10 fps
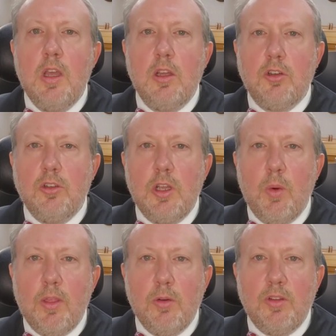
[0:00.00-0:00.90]
including
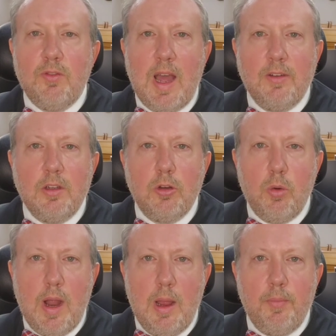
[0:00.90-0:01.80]
whether it was a violent
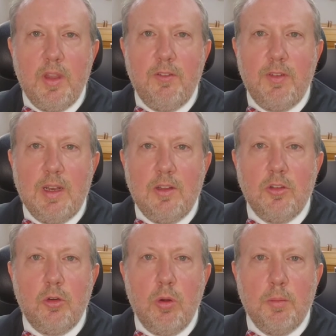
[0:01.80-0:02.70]
crime, the defendant's
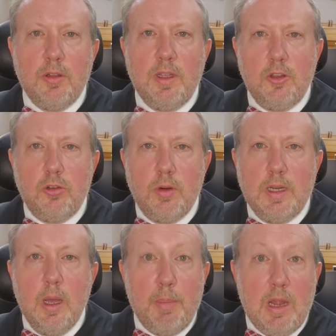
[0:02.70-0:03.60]
criminal
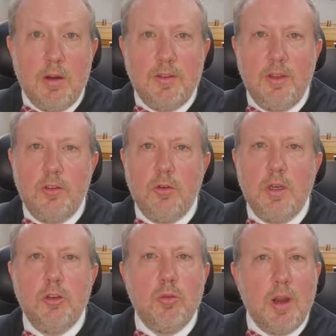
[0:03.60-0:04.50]
history, appearance
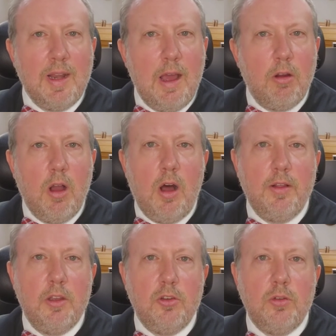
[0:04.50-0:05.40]
history, drug and
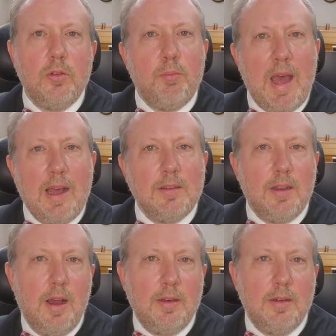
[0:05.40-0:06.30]
alcohol issues, past
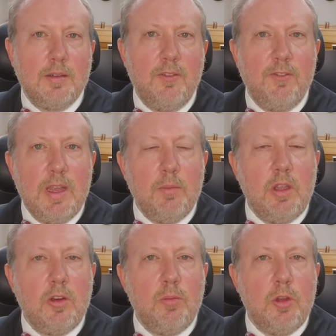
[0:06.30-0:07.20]
conduct, and family
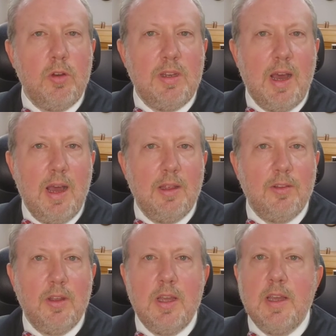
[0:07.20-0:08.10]
and community
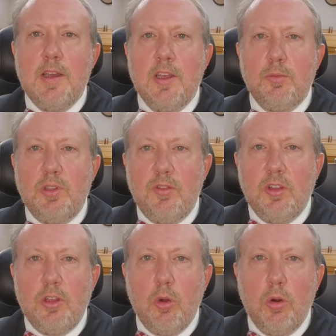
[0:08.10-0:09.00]
ties.
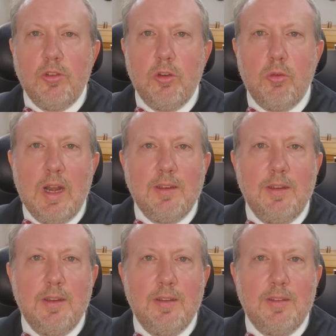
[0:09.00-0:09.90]
Specifically, courts are
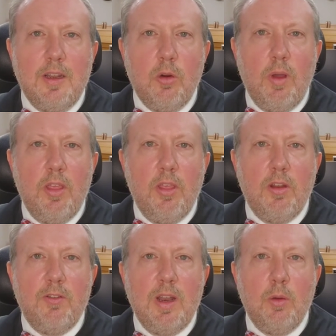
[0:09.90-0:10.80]
directed to consider whether the
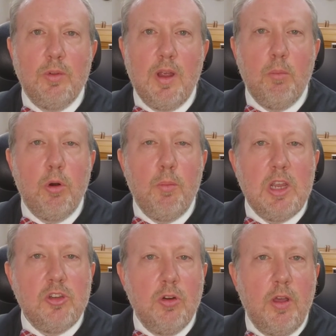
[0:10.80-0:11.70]
defendant was on
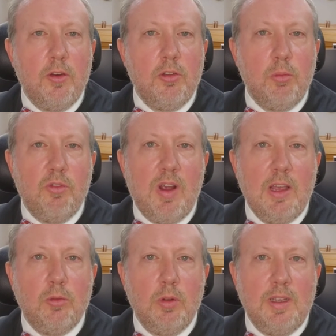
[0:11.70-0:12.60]
probation or other
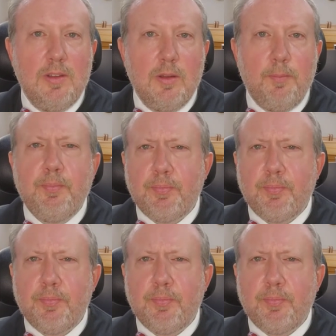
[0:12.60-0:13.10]
supervised release,